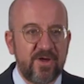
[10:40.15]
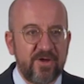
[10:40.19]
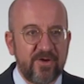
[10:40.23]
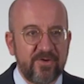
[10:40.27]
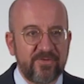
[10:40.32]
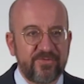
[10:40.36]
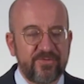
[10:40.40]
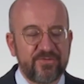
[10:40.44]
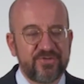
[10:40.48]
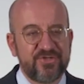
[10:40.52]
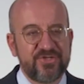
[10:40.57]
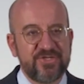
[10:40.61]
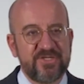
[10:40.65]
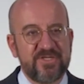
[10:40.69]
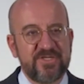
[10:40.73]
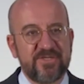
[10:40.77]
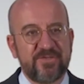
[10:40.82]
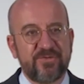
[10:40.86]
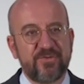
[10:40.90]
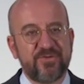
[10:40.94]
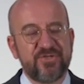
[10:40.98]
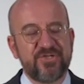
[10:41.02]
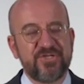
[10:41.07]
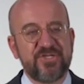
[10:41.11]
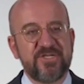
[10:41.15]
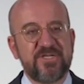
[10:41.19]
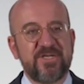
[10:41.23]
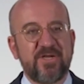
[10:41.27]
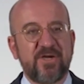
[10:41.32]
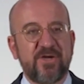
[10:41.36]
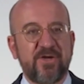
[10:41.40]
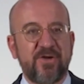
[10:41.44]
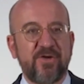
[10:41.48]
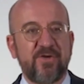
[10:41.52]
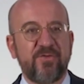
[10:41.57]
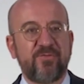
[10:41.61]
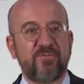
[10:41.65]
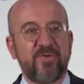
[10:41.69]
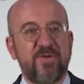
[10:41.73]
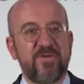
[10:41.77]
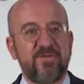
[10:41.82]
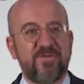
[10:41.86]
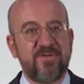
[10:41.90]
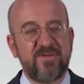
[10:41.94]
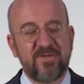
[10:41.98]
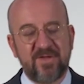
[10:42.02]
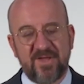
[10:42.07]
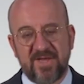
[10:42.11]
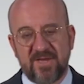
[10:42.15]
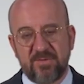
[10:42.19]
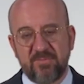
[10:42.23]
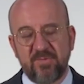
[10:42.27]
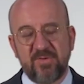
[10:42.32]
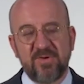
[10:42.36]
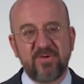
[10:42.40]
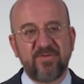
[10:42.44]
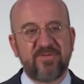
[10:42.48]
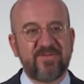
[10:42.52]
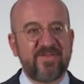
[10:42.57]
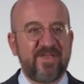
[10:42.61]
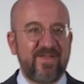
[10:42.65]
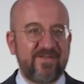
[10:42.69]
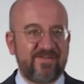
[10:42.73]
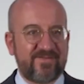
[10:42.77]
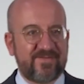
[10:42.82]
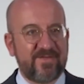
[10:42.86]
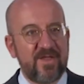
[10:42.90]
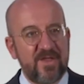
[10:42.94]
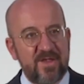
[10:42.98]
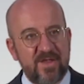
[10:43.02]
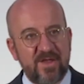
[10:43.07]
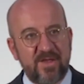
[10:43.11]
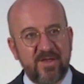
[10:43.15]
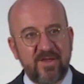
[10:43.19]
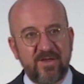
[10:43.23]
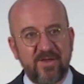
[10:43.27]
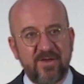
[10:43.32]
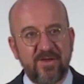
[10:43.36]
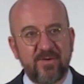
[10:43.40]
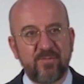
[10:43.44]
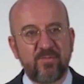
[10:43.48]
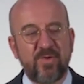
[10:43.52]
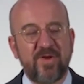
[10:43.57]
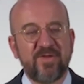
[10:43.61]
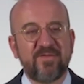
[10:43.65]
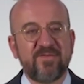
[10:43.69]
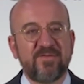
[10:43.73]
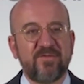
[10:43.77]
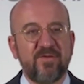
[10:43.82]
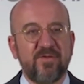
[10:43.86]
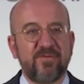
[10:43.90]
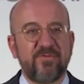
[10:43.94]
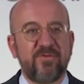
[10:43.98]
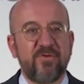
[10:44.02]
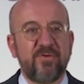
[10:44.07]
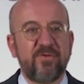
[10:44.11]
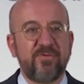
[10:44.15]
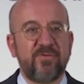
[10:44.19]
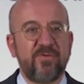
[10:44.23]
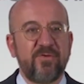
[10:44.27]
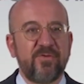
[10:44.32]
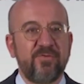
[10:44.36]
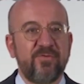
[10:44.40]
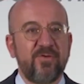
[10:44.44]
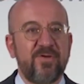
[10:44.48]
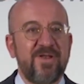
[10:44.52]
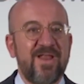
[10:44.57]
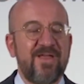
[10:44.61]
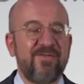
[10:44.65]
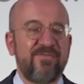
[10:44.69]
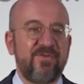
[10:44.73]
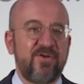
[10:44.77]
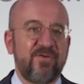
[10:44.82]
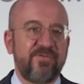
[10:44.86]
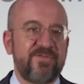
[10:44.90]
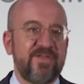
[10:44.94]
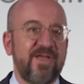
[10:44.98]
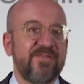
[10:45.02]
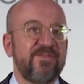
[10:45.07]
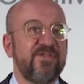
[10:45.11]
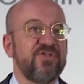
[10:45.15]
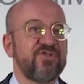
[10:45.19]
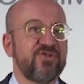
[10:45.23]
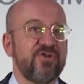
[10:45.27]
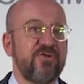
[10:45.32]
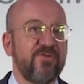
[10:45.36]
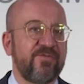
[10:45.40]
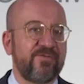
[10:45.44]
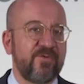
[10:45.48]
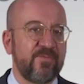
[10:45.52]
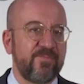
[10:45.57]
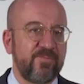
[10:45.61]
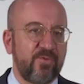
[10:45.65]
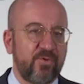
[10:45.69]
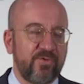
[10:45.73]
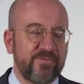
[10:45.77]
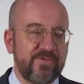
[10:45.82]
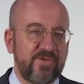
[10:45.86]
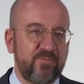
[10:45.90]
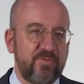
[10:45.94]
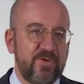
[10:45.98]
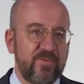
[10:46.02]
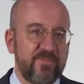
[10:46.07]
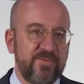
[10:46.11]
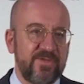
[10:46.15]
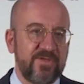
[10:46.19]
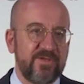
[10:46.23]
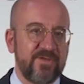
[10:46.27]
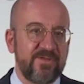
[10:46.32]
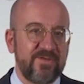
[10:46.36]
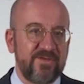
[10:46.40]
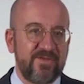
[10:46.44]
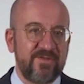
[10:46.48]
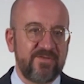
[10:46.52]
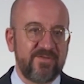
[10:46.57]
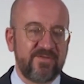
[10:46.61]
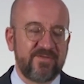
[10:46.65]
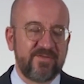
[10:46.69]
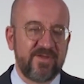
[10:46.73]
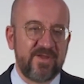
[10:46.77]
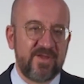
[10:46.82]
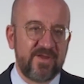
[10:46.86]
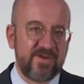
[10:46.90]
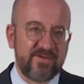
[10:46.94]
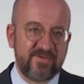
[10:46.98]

uh, the, G, the G20, uh, and we'll assess what's the, the, the level of the additional support that will be needed.